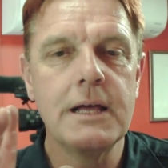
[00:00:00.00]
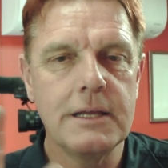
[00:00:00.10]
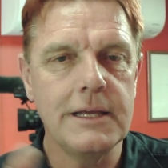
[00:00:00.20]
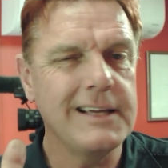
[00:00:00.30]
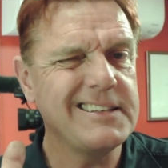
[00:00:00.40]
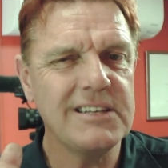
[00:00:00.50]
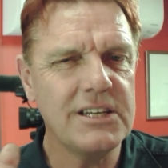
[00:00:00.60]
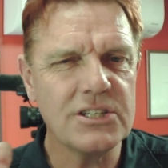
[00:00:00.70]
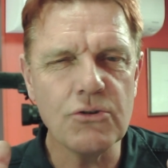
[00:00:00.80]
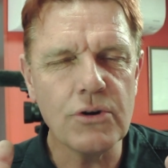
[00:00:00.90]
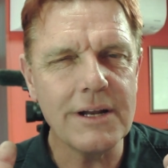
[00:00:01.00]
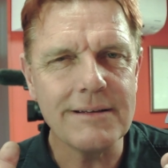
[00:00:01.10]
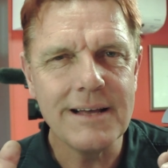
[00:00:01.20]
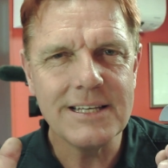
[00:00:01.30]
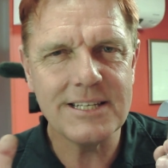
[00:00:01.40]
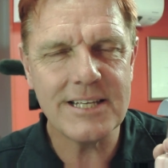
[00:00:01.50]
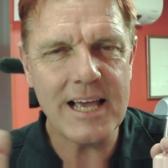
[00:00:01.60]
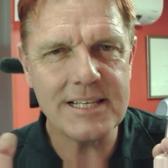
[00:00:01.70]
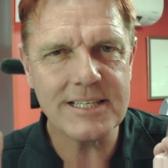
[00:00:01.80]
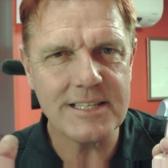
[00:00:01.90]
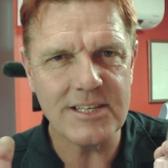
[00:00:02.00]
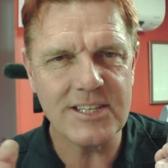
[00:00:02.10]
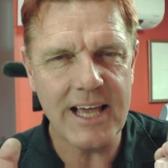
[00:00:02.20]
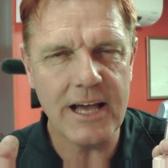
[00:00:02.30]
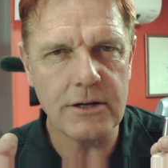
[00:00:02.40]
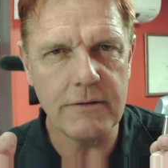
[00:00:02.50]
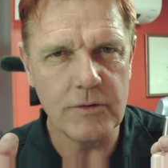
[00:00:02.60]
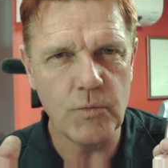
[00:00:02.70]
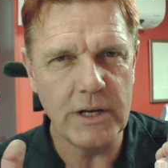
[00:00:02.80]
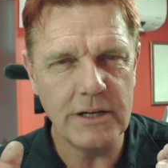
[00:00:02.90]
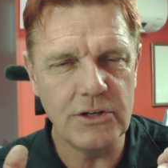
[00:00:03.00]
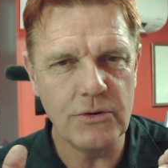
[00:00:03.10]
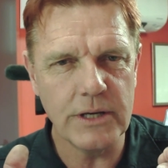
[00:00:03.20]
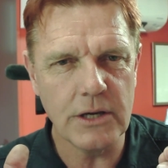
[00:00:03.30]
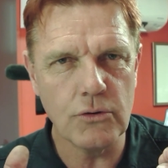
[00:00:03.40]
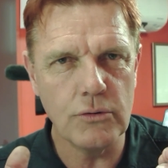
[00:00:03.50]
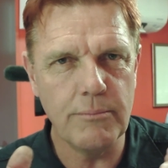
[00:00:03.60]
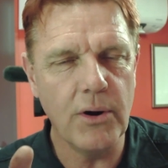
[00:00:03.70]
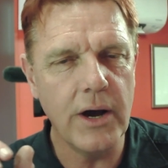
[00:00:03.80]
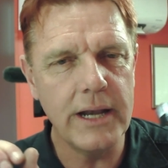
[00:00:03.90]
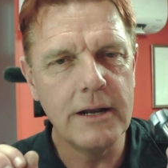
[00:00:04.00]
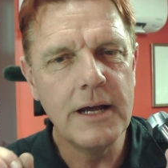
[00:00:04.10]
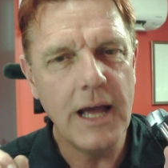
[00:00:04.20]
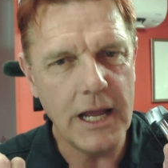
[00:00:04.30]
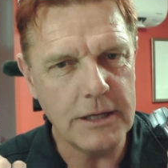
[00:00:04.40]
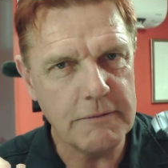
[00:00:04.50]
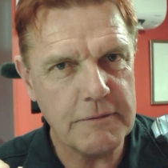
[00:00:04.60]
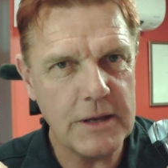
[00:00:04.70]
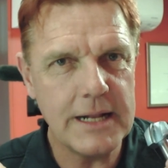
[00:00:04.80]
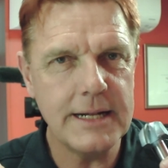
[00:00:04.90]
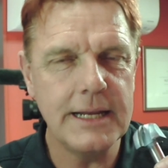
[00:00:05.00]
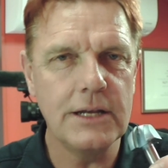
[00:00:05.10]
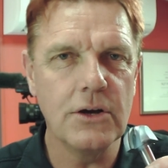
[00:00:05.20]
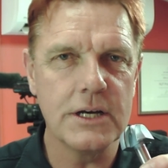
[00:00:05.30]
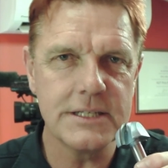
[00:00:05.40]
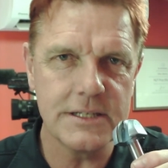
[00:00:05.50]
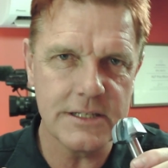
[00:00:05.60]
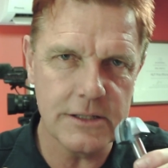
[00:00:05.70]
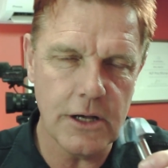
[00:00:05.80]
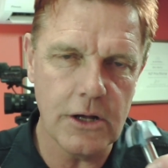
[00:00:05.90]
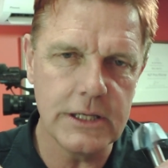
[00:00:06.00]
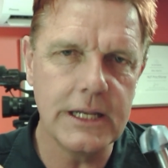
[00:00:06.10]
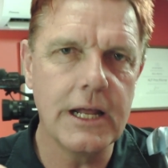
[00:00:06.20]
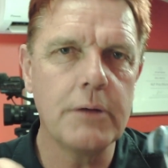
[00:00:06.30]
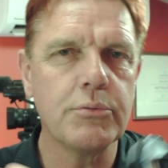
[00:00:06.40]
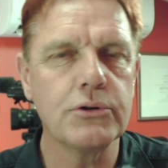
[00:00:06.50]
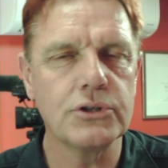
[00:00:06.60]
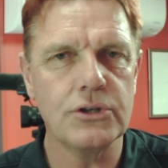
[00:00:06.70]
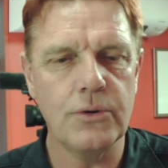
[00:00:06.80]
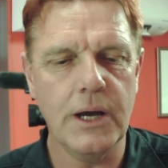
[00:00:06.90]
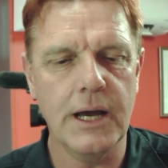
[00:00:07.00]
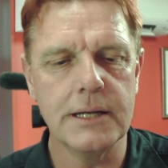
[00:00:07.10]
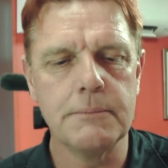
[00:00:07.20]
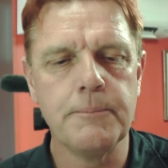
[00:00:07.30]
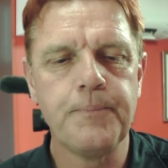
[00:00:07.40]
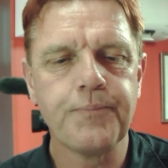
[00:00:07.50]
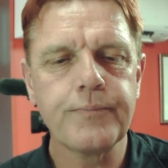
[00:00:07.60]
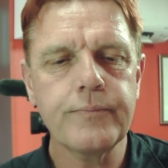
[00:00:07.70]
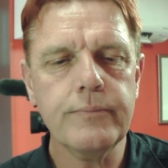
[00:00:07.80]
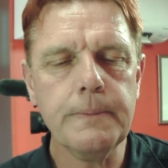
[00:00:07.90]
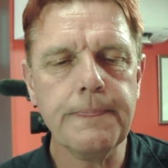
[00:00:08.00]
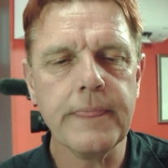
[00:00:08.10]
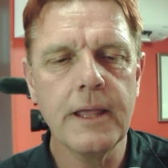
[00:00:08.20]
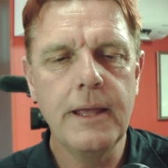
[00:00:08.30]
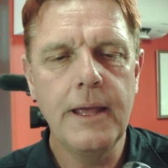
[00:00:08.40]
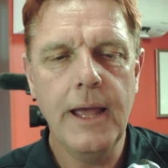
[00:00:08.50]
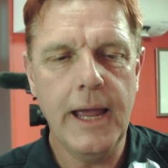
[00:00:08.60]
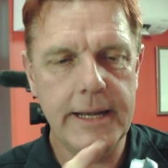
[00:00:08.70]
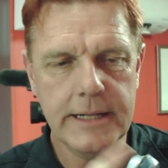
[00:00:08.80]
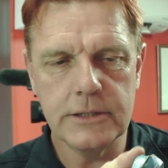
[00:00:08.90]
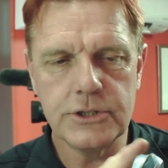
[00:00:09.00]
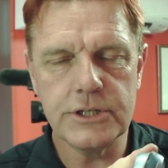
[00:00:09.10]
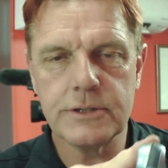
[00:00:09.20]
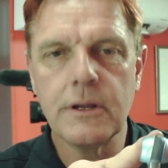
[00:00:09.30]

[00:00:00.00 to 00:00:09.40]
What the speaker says: You sort of sense the sound of it when you're doing a good bite, and you feed it in nice and slowly. You don't push too hard, and it'll just